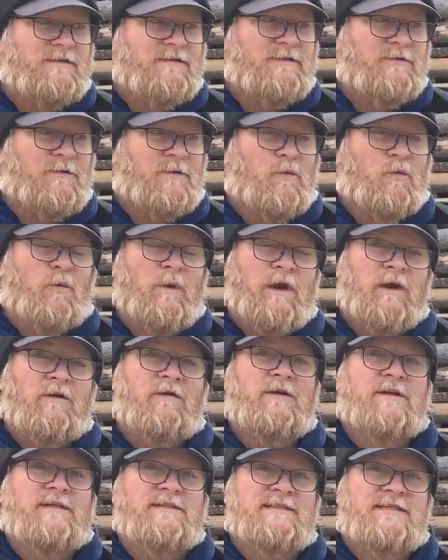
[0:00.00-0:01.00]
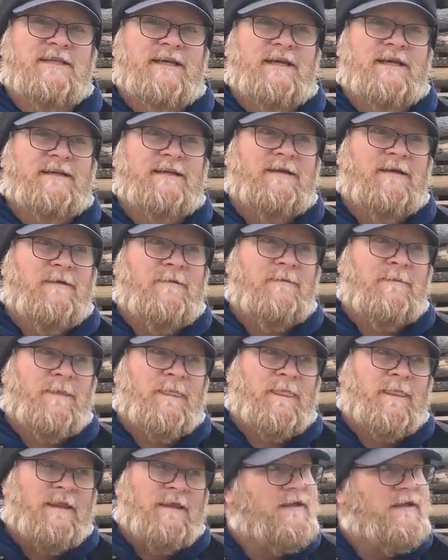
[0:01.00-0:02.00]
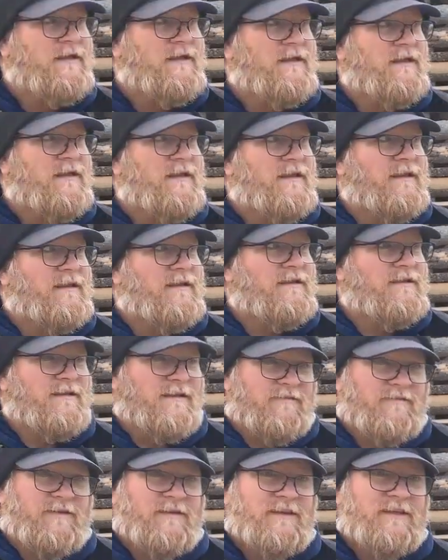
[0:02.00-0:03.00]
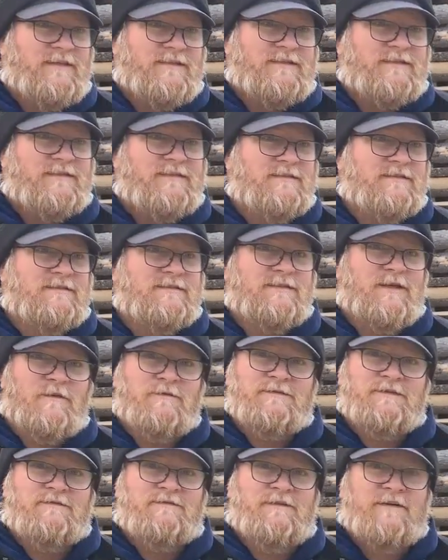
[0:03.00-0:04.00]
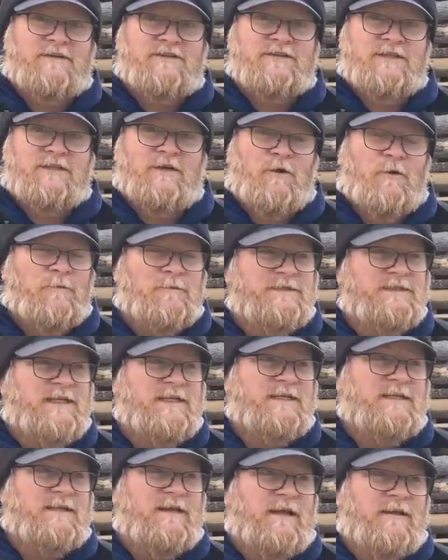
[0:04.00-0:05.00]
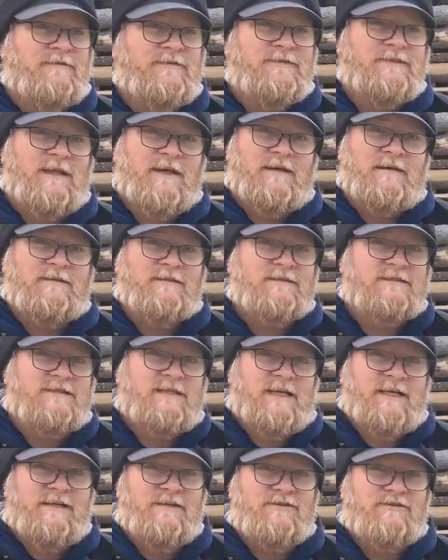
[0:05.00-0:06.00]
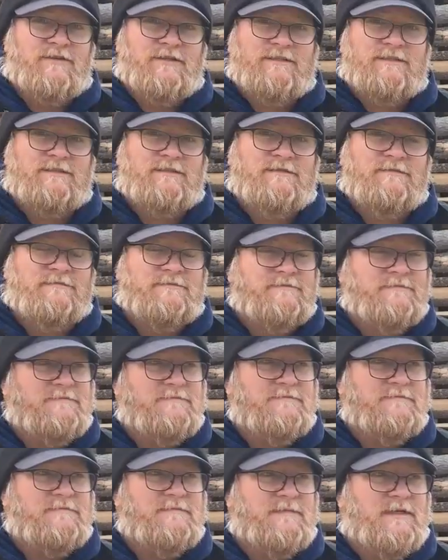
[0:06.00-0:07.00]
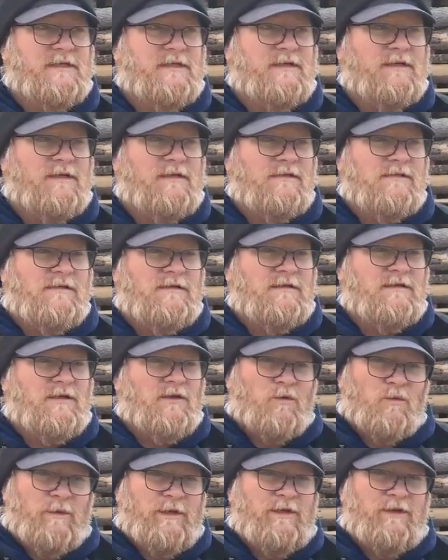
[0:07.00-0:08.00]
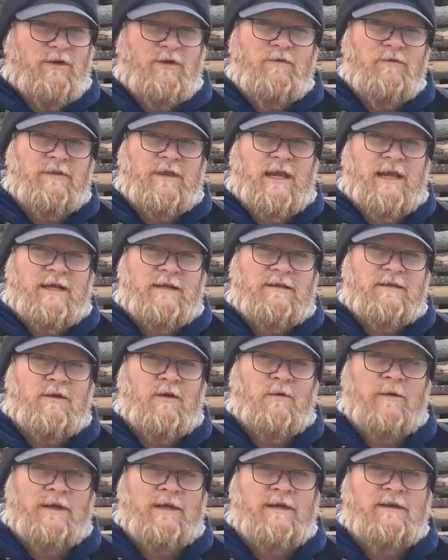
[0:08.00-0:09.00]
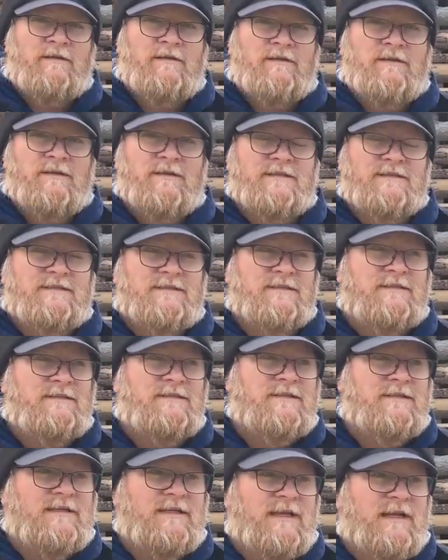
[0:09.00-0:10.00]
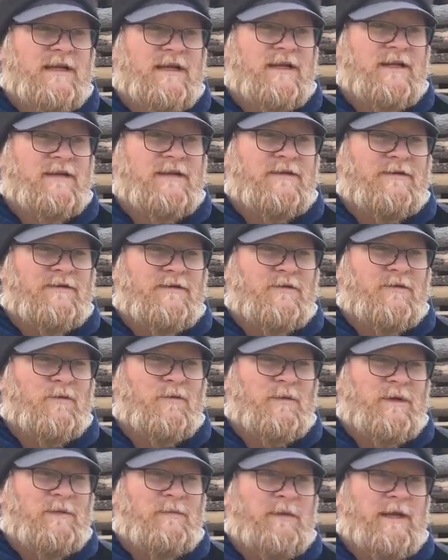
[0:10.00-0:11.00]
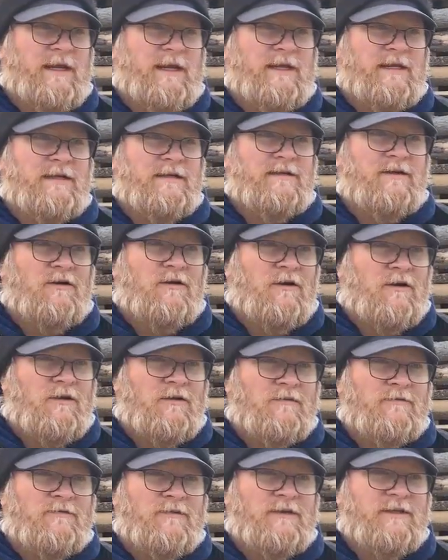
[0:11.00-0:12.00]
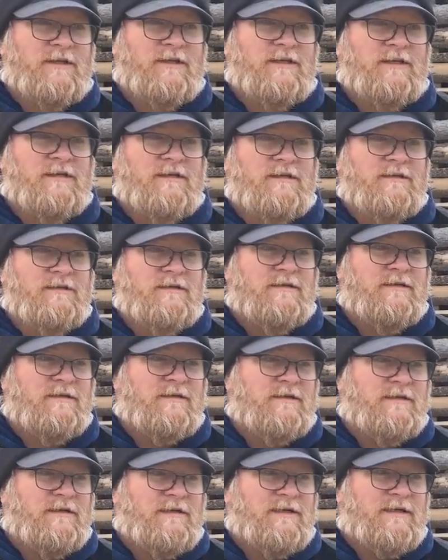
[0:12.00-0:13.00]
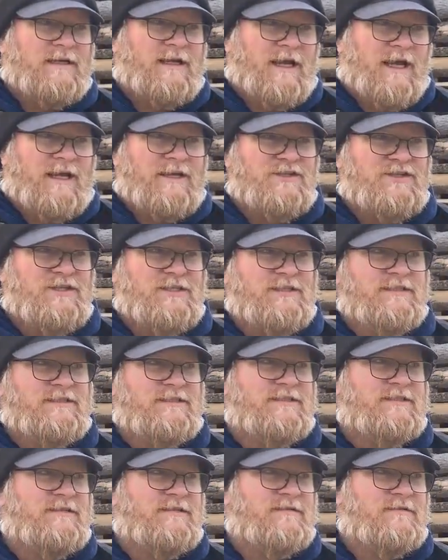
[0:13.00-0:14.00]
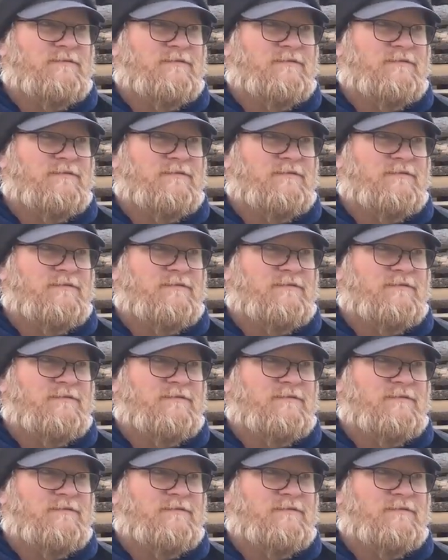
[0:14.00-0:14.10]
awareness that living this self-sufficient homesteading lifestyle is dangerous. We knew that going into this, and we made all of the conscious